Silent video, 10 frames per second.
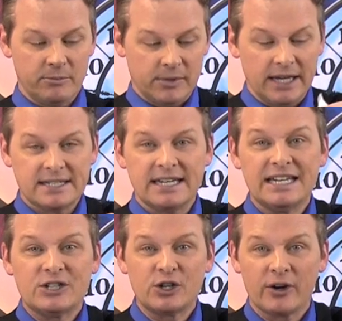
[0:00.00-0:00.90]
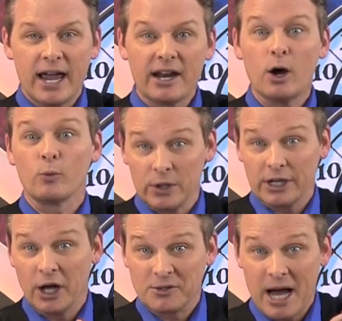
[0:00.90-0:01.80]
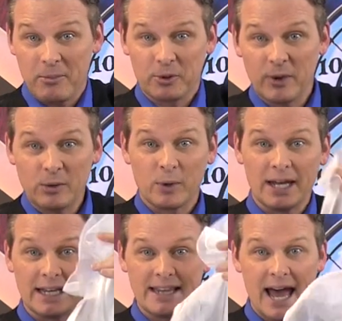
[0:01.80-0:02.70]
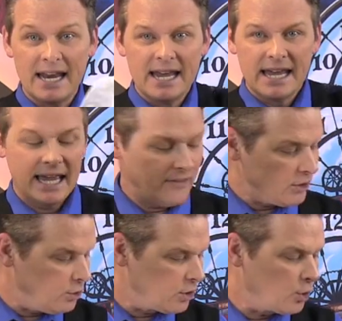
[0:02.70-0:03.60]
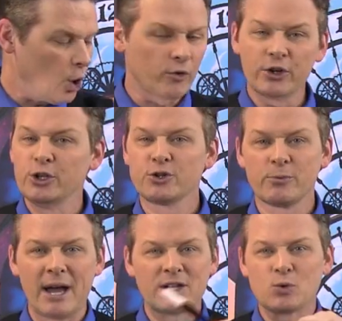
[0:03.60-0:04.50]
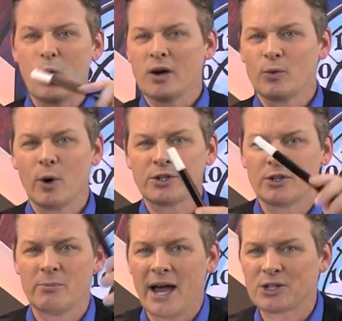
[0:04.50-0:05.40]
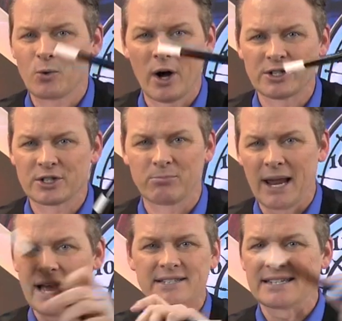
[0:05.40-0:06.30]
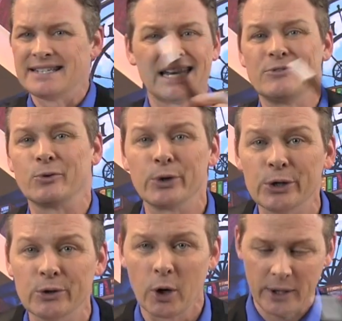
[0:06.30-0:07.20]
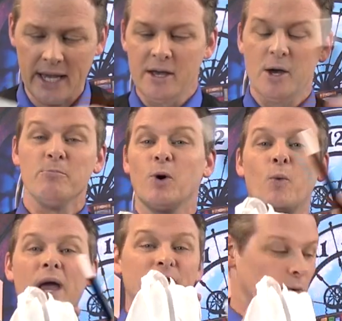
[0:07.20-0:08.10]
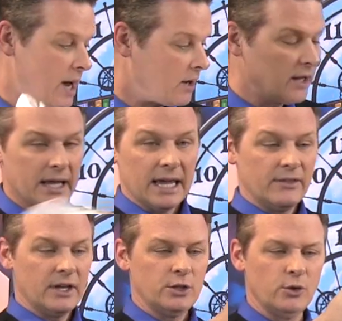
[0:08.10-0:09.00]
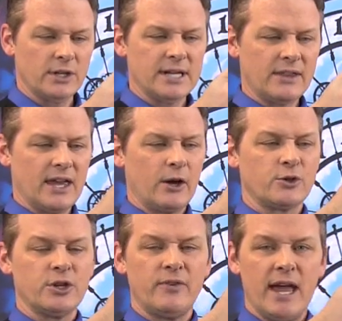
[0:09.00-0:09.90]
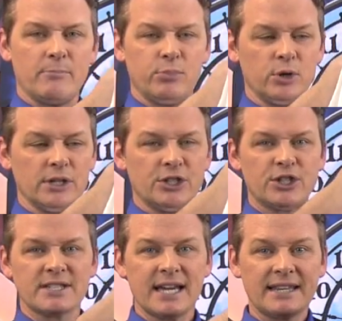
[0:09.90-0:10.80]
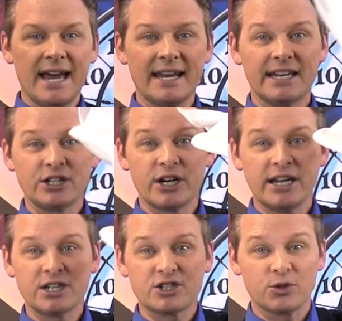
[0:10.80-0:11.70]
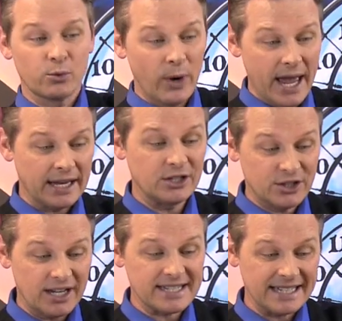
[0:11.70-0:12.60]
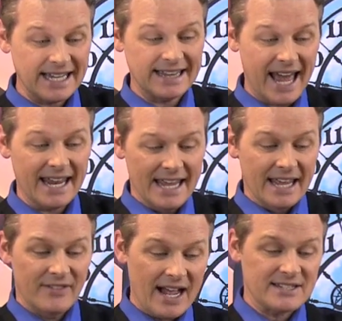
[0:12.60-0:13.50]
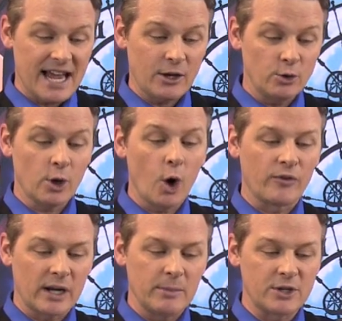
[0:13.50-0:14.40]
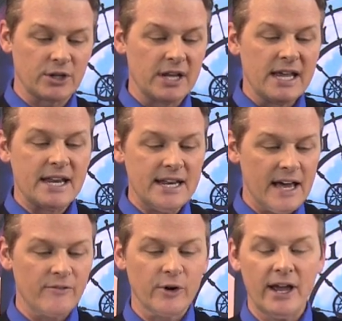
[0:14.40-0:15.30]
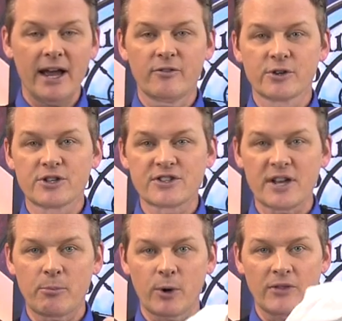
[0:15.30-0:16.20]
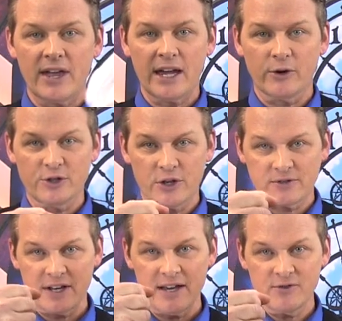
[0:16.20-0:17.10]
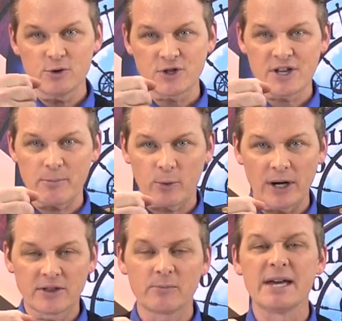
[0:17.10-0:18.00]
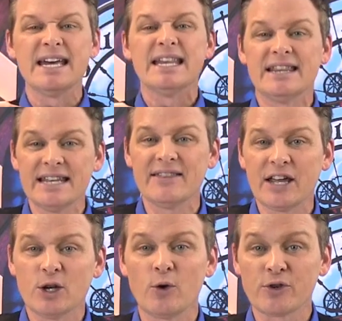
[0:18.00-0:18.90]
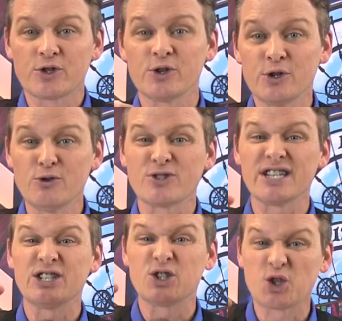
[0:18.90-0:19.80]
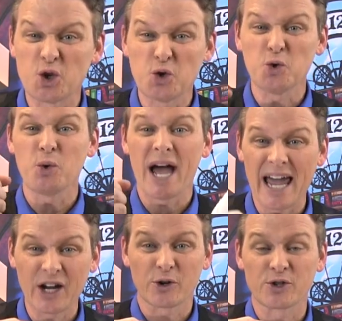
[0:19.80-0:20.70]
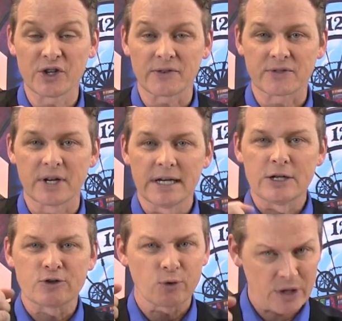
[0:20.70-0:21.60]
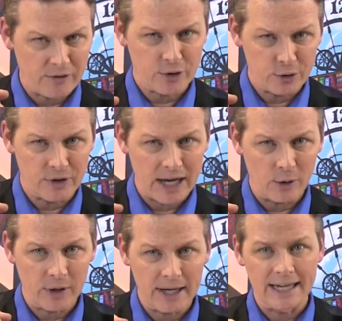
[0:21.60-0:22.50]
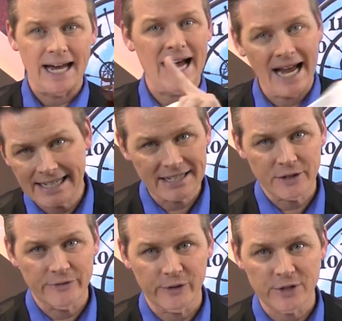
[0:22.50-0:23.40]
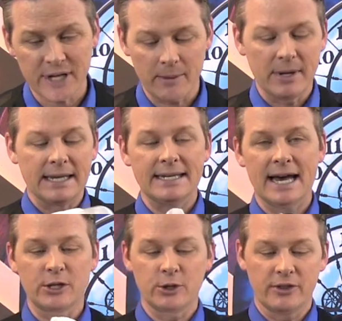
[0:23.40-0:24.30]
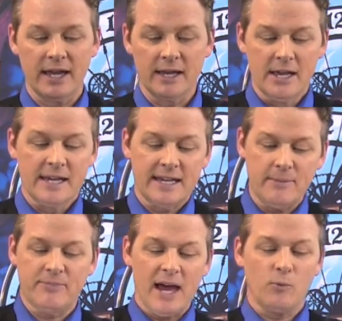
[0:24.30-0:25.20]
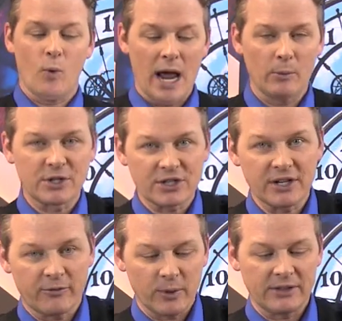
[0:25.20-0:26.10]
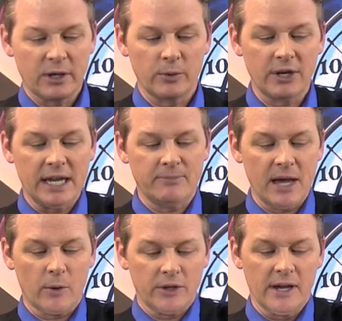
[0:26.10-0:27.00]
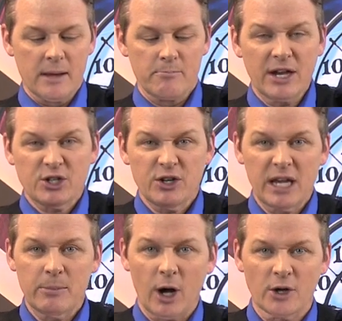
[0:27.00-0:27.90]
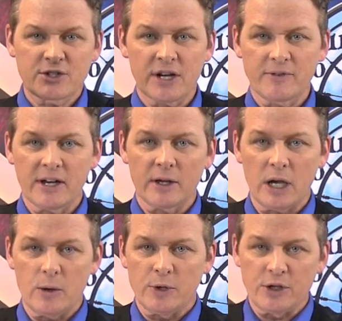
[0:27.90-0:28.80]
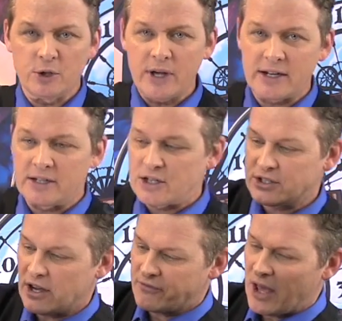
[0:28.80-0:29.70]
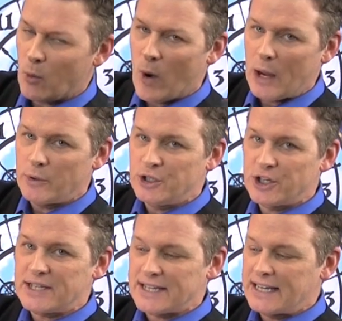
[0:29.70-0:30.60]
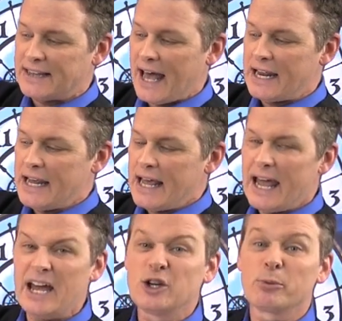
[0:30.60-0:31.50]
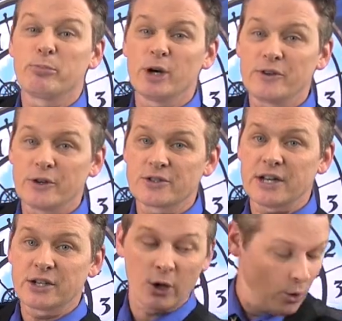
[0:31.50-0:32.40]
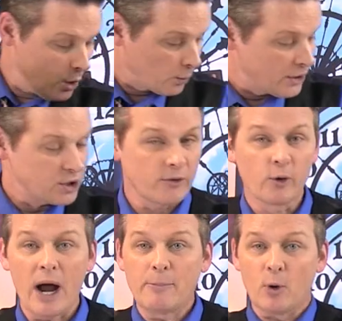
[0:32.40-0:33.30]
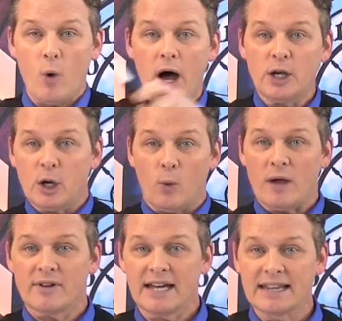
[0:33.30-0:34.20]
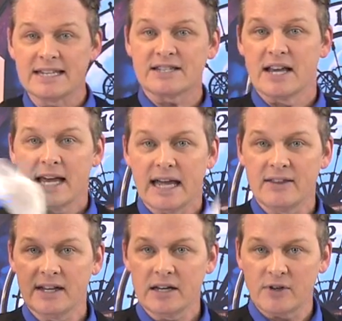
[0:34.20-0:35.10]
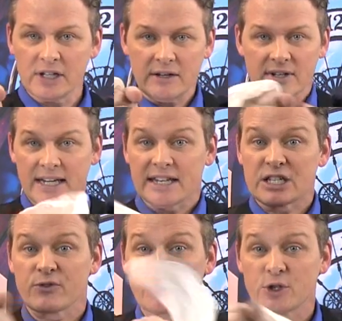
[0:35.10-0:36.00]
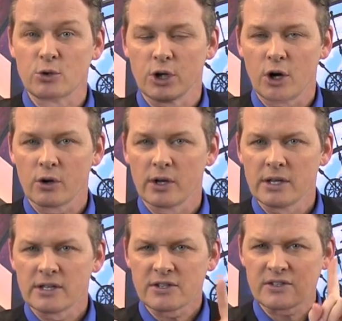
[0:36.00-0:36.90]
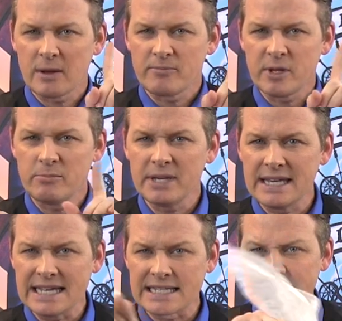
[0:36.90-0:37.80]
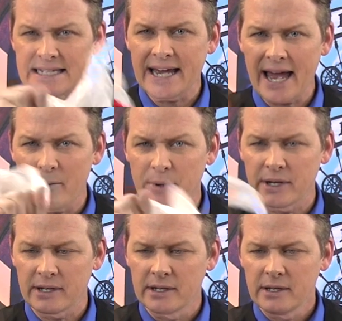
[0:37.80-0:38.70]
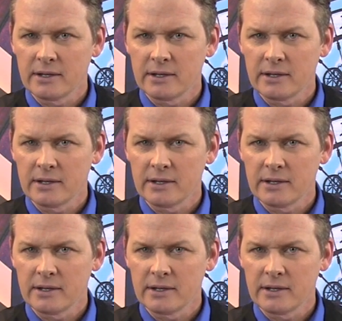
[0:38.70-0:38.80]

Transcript: it, place it into your hand, really on top of the red one like that. And then you can go over and use your magic wand if you want to. The magic wand is just plastic, it's not even real, okay? But wave it around. And then you can take the handkerchief and pull it just like that and it changes to red just like that. That's how you do it. Oh, forget to mention, never ever separate the handkerchiefs. If you separate them, then they know that you're using two handkerchiefs. So never do that, okay? I did it the first time, not a good thing. Keep that white one stuffed right there. When you keep that one there, make sure you keep it all stuffed together. And when you do that, stuff that white one just like that, and you're perfect. You're set to go. Reach up, grab your wand, you can wave it like this. And then if you leave it like this for too long, something begins to happen.